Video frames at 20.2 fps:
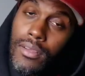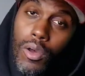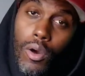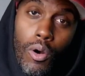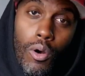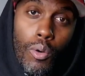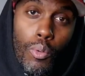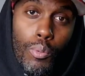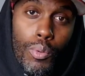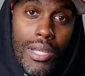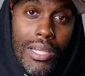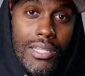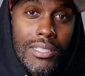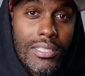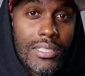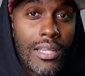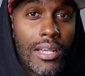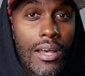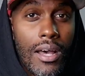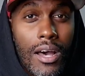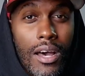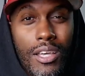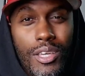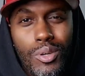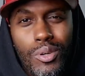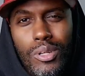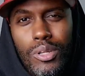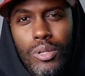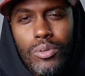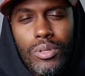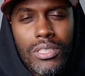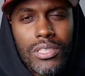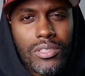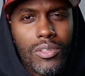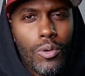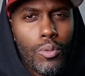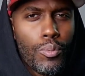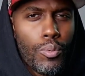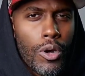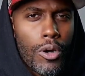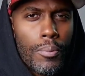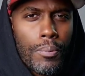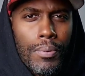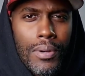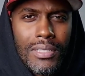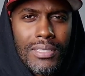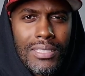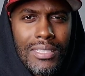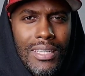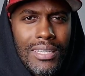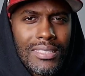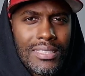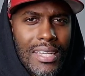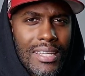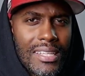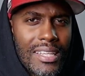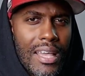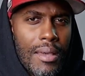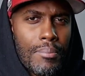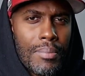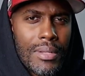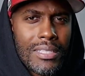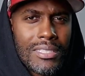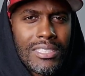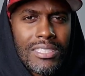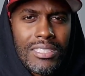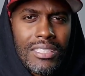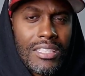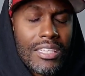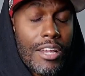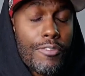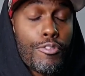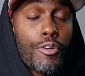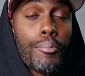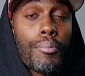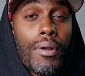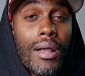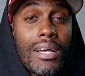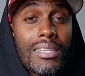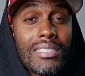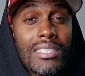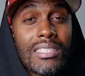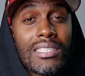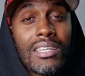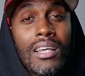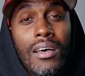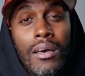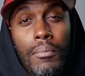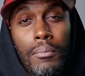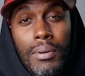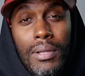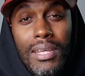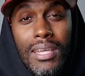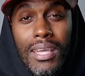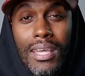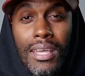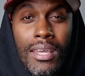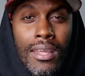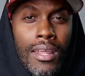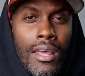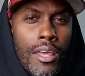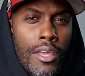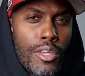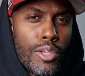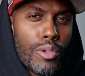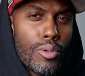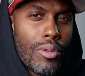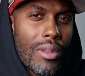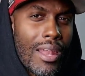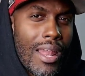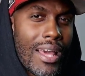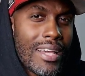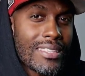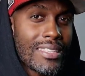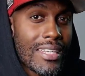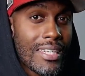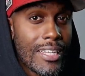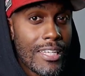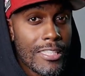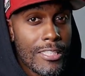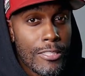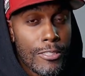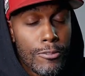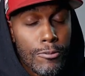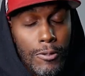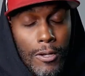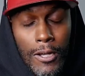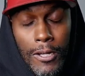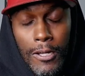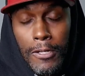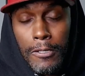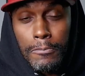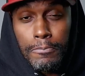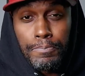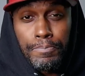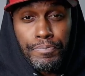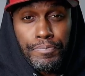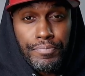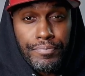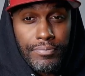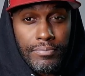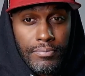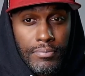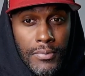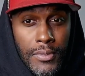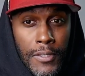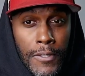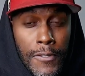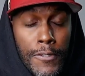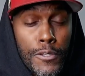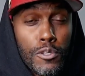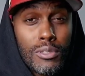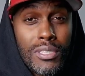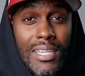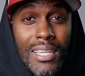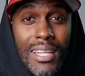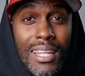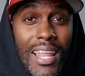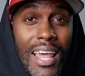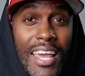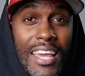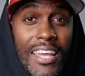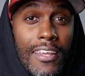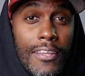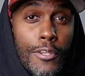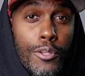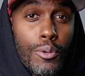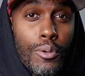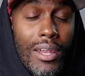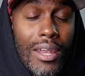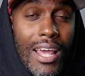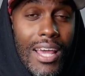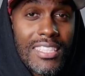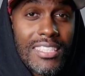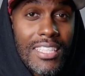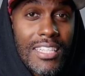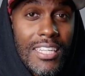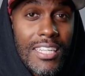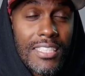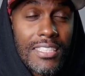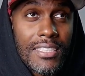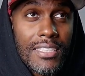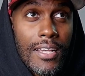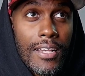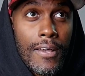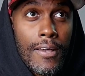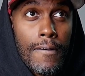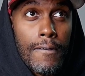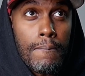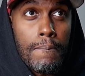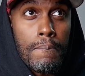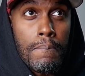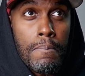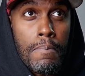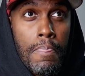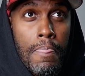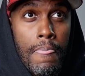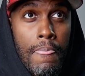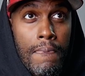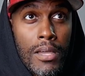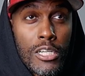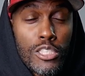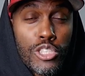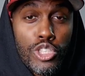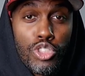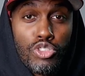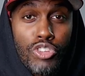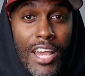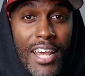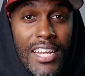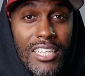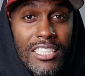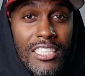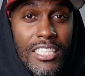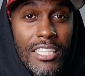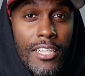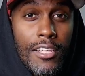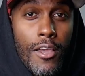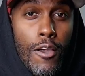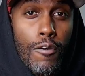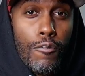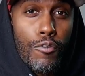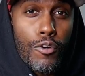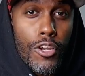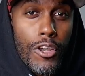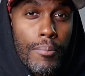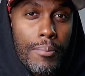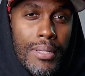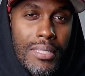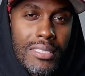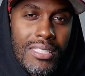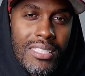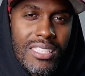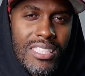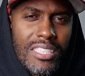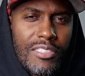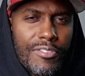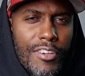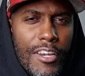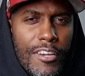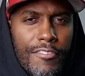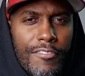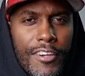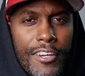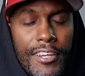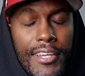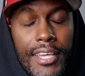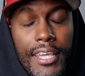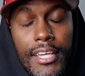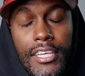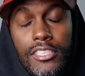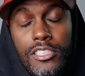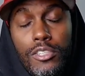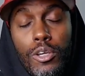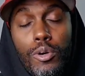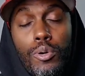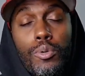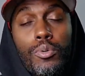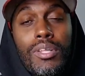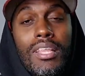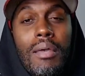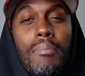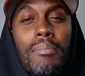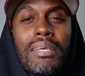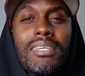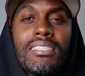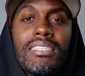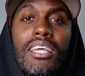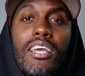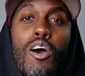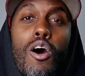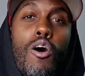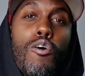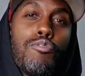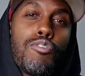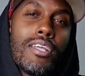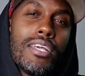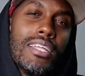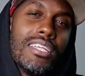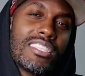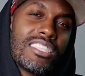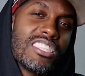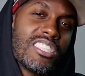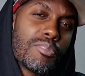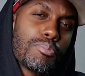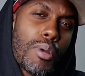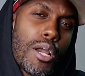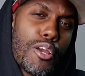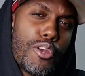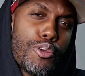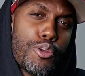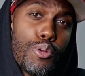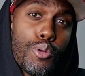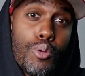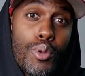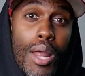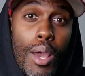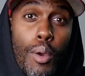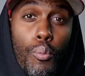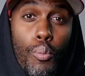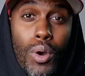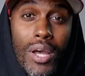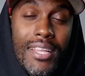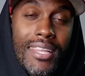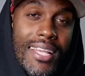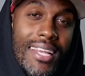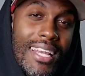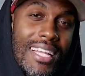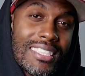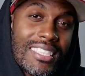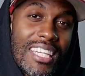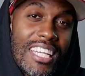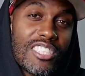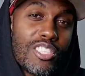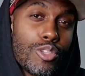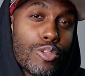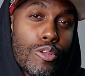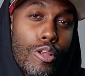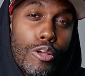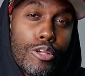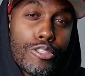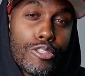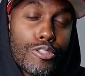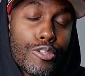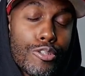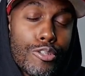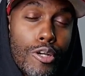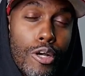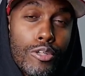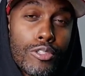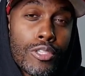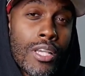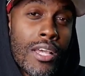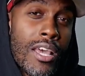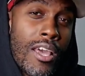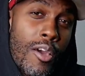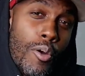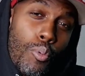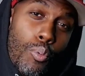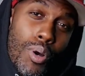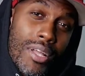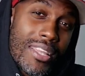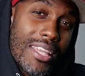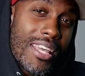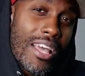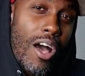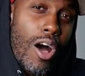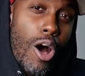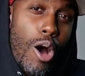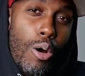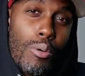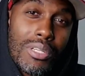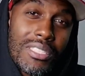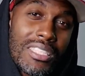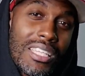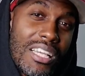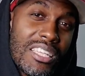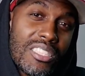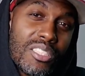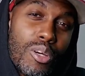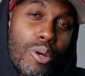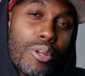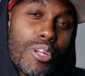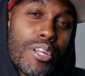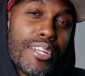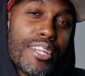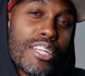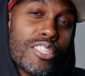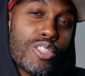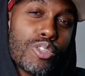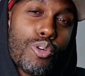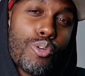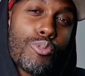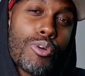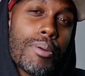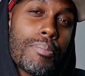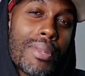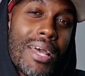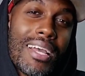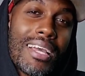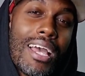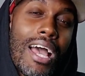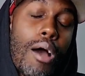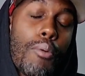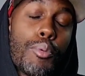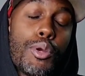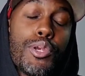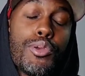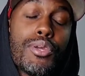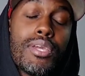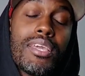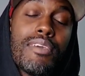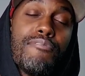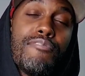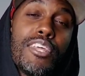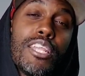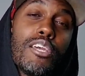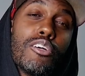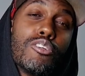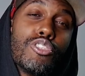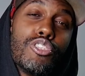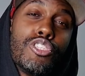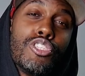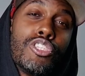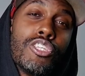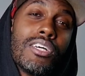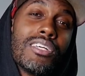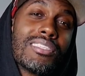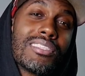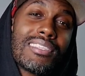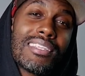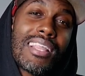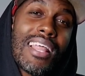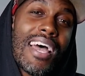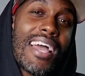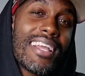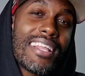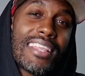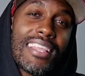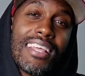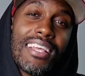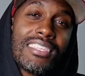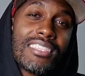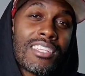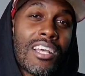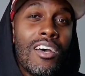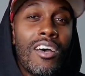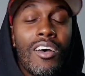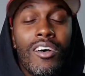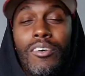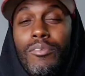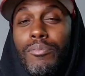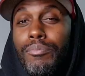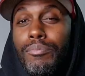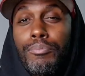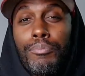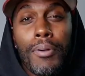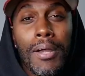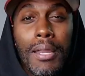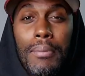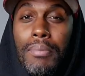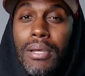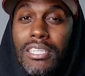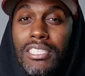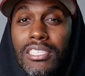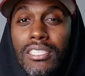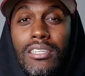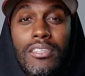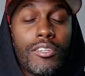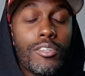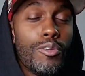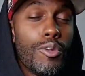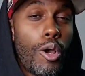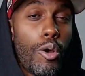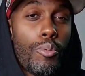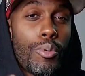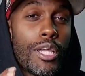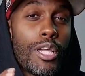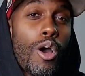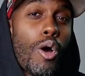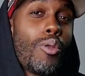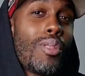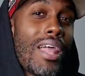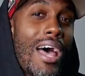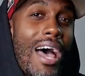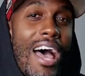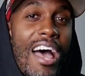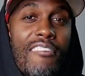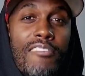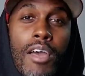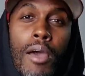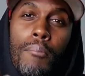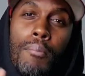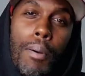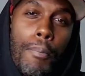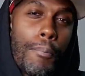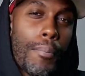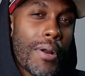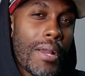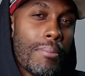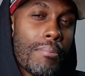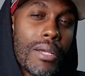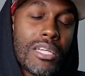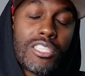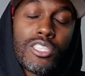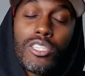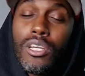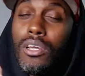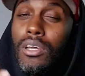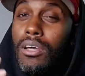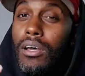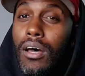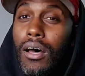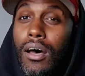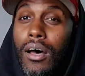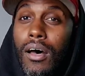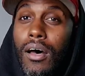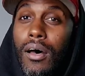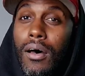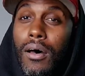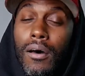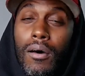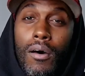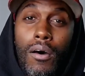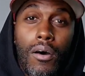on Wix. Uh, you can do this on WordPress, things like that, but it's just a different process. But again, utilizing this to um, using a lot, utilizing this um, strategy for your business is very, very key. So with that being said, hopefully this inspired you to do that. One thing that takes you closer to your goals. One thing I always say is go to digitalrem.com where you get videos just like this. Pretty much, you know, we go live, but pretty much uh